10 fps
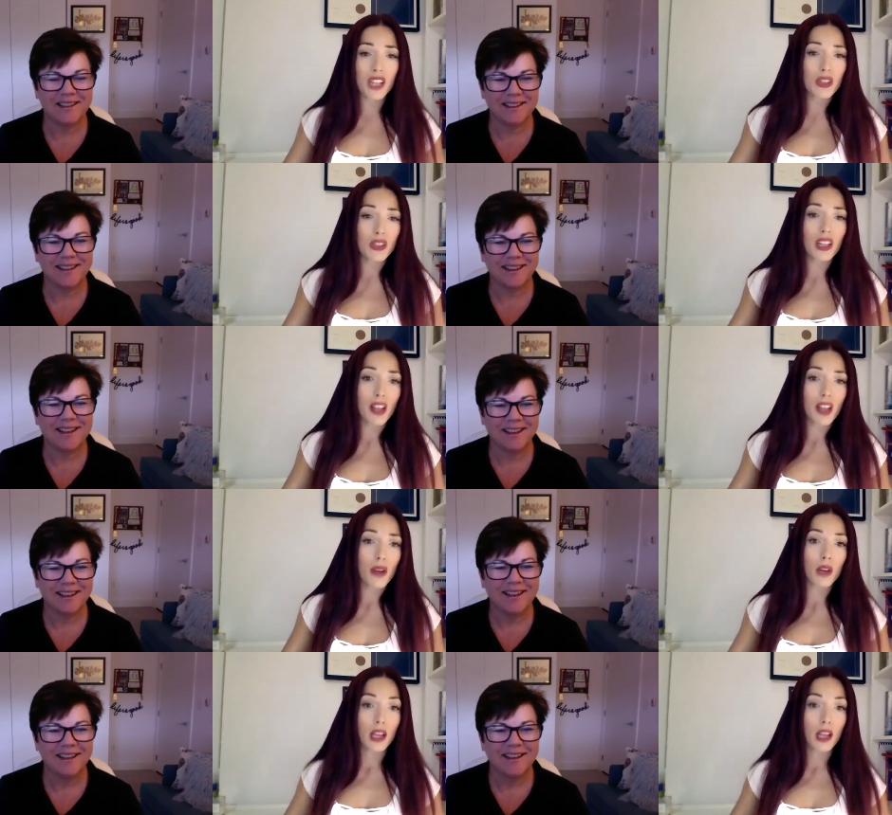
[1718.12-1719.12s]
Speaker 1: it alone,
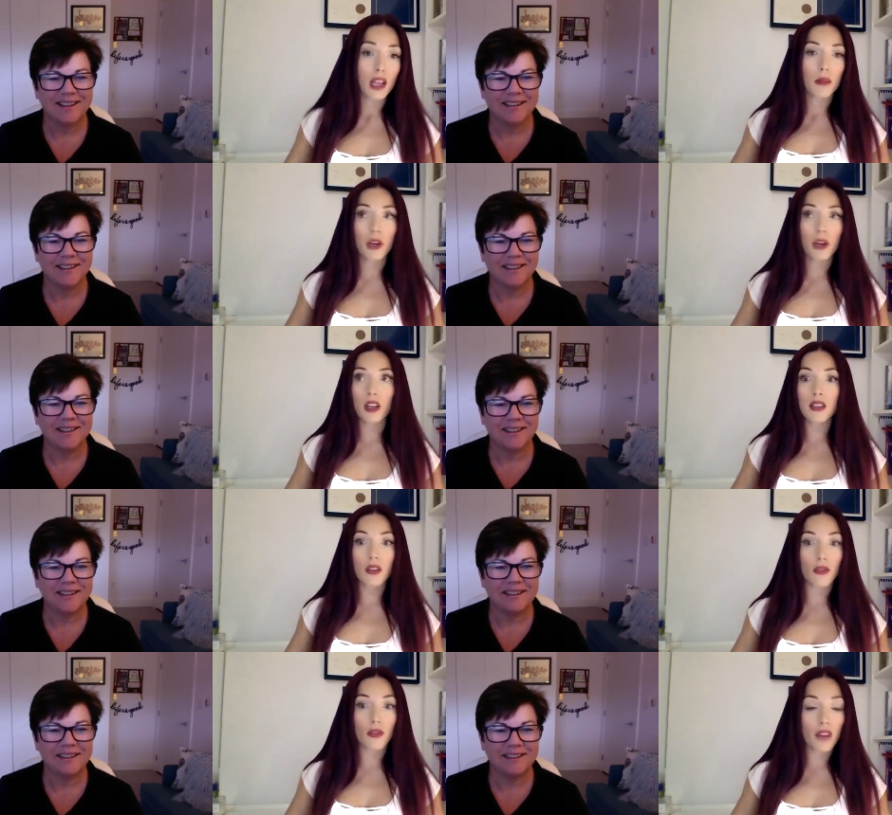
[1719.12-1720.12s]
but it's not
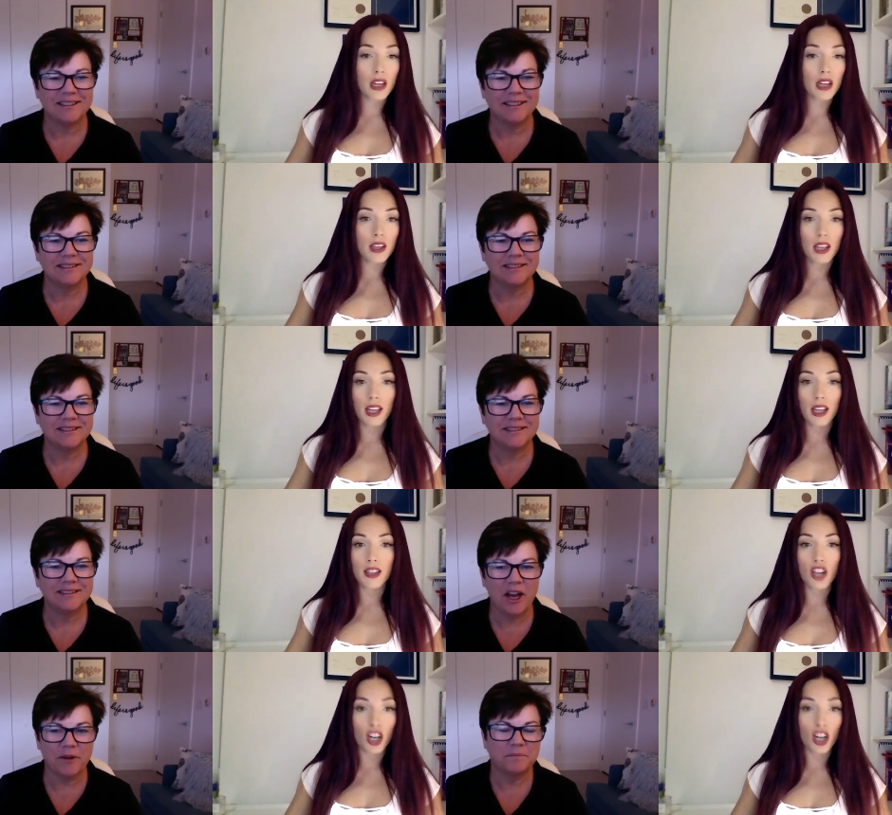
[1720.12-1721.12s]
fun and it's
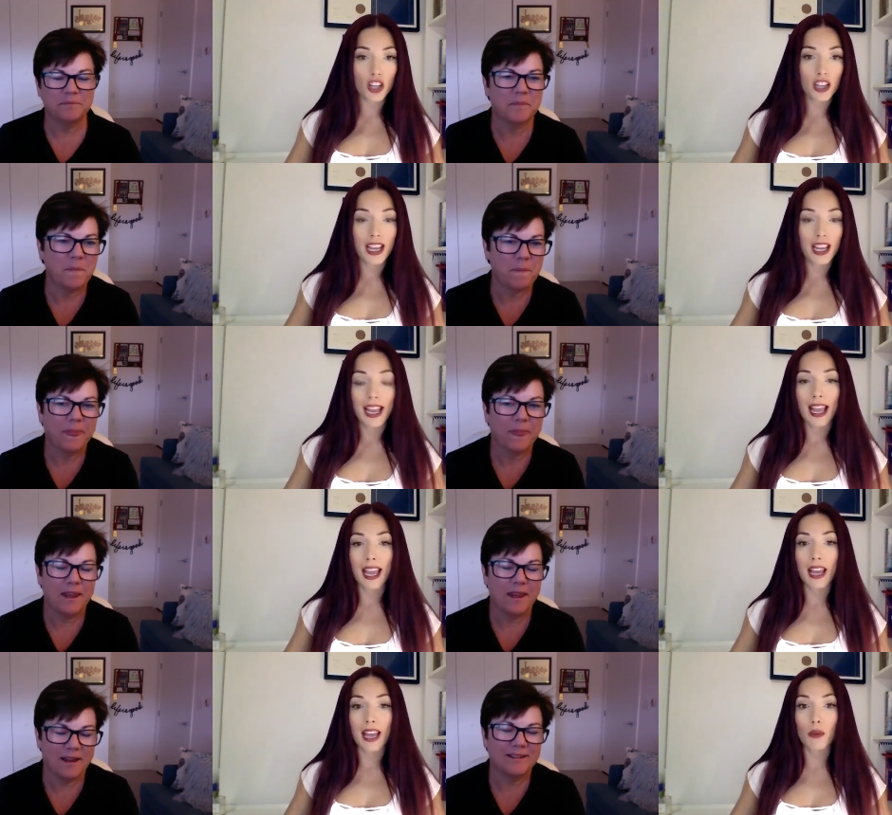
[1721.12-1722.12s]
hard
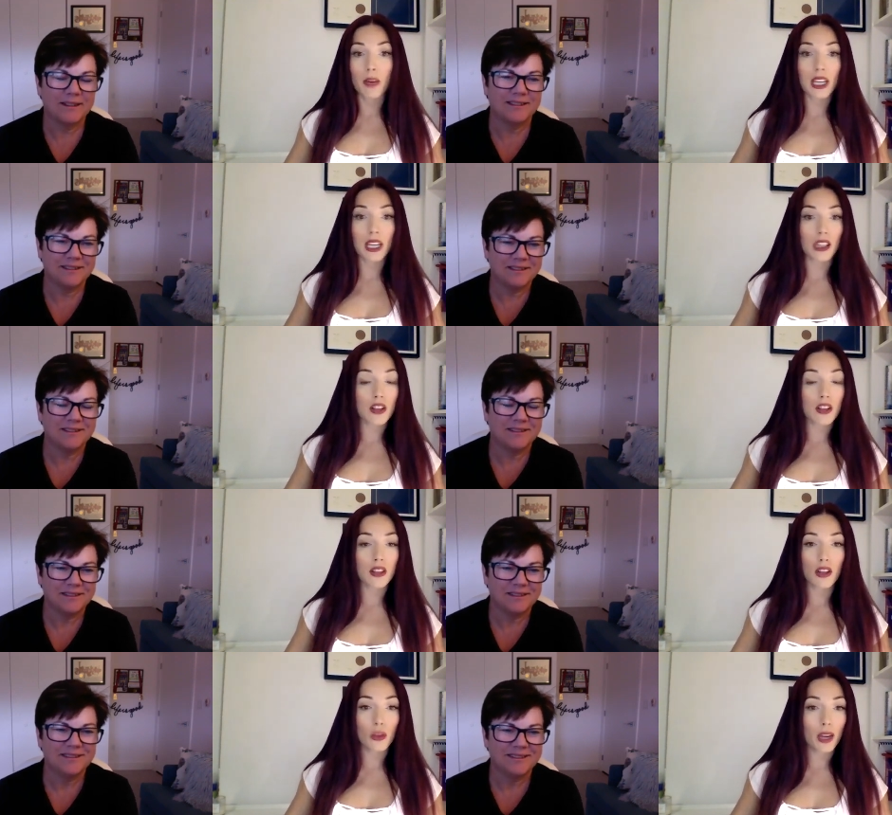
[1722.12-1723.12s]
and we might get lost along
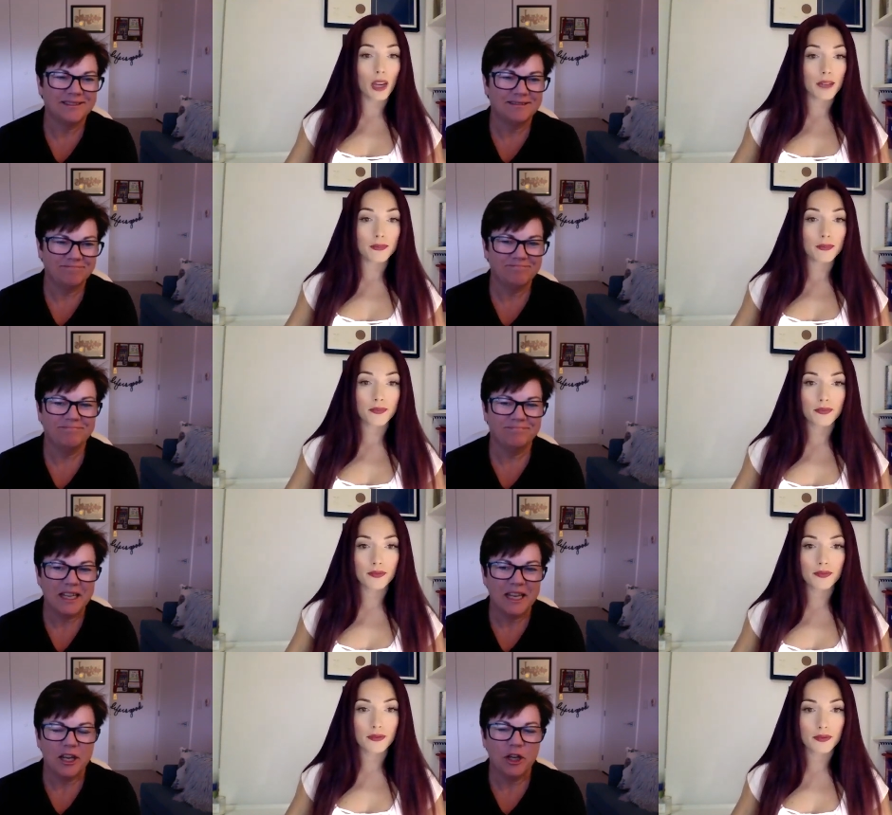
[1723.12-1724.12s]
the way
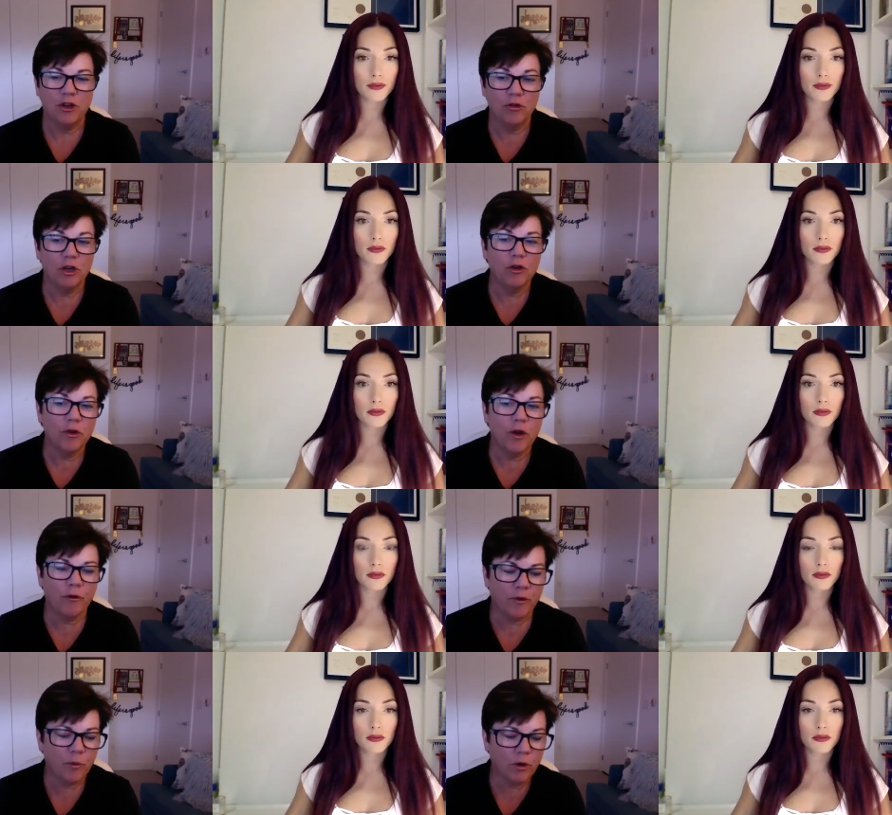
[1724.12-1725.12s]
Speaker 2: you you know
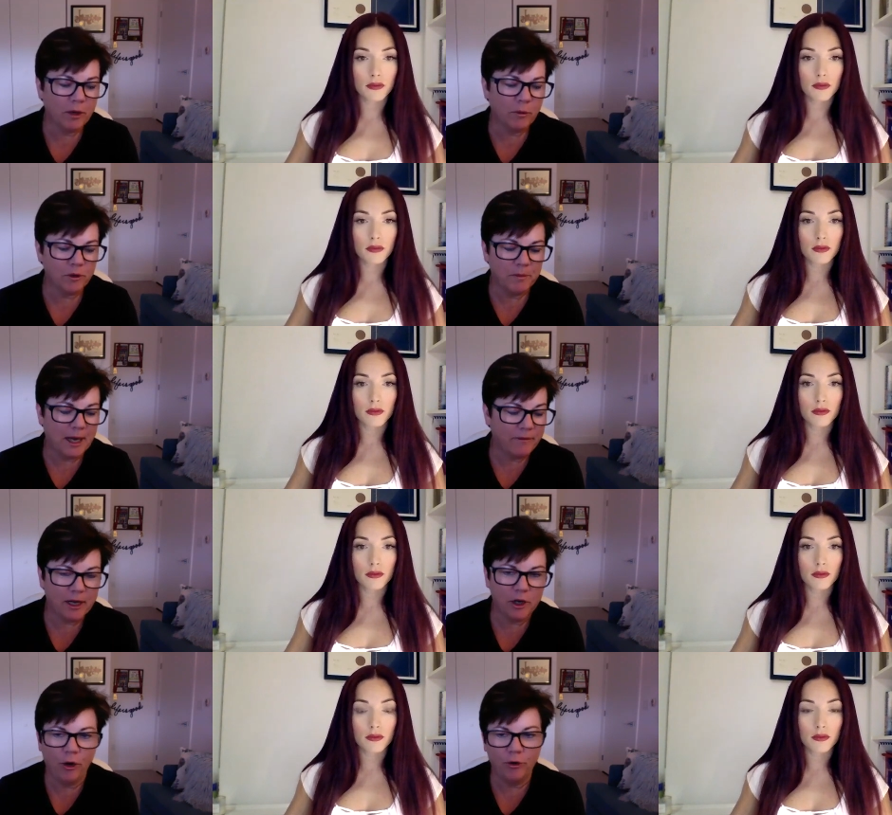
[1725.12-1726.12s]
from working with me i've had
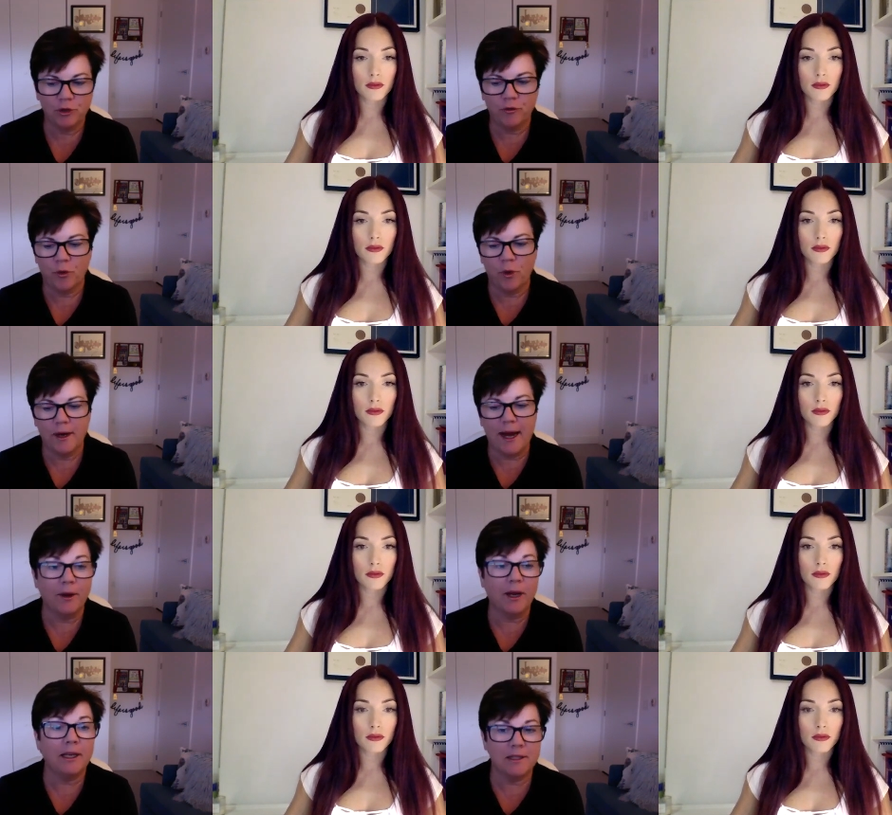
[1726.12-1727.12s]
a coach for now
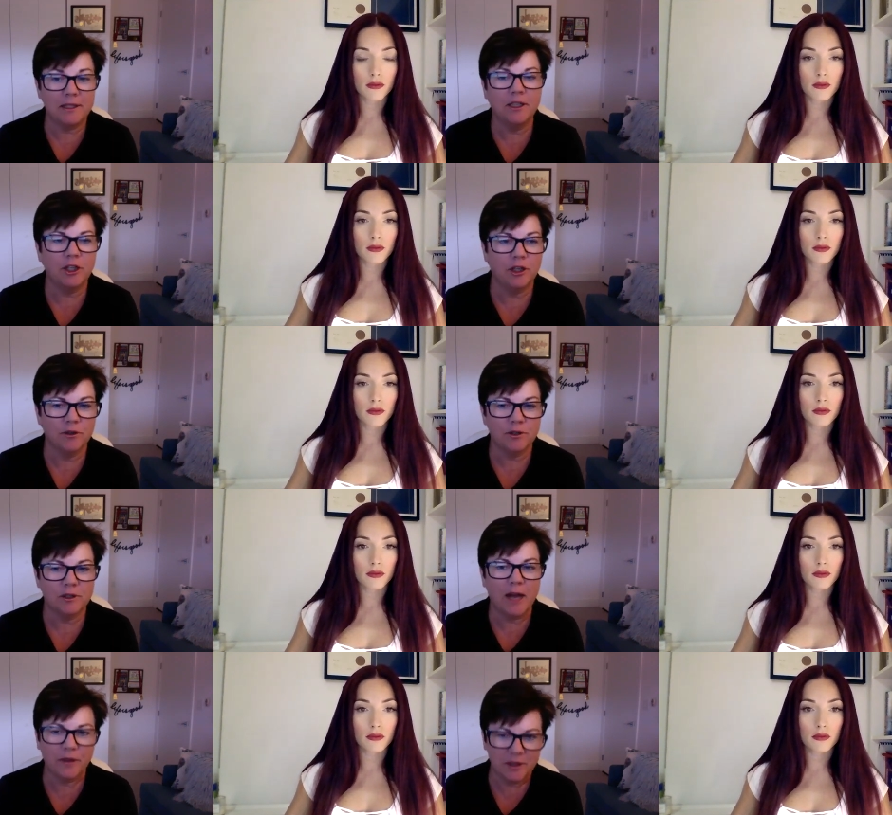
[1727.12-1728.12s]
18 years
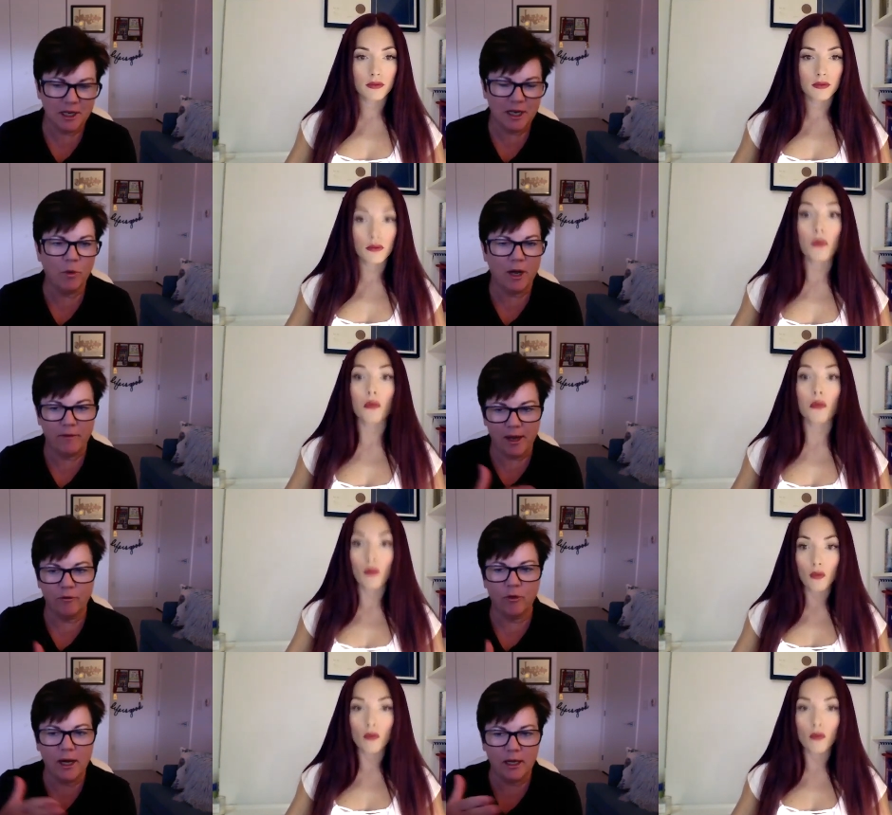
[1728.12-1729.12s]
not the same one i've had a
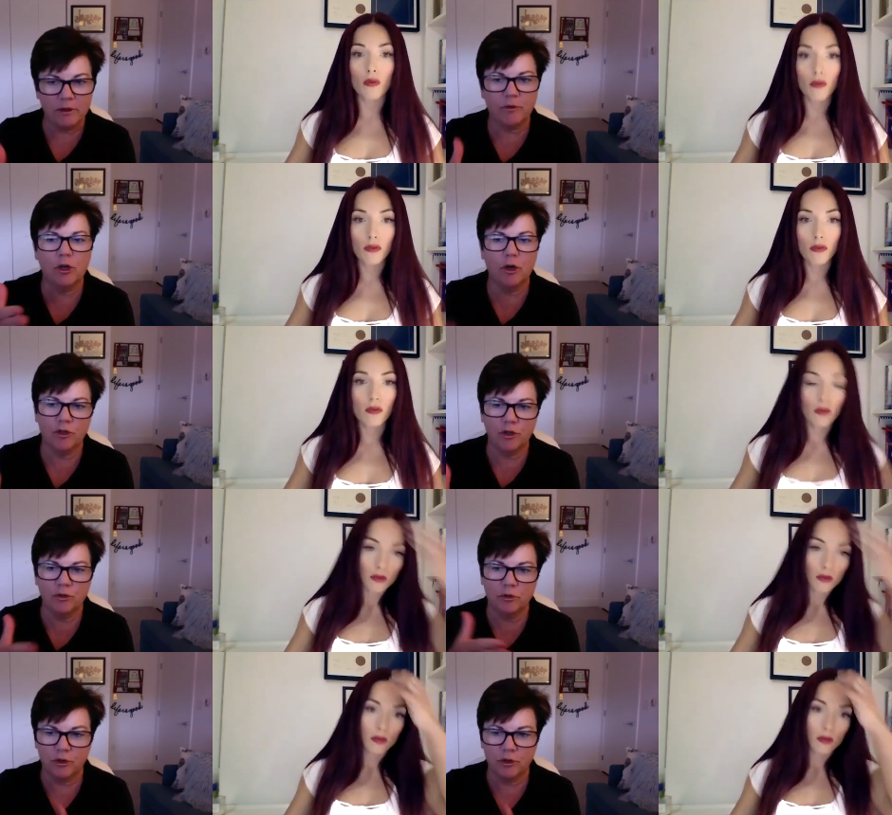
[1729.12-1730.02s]
variety of different coaches who have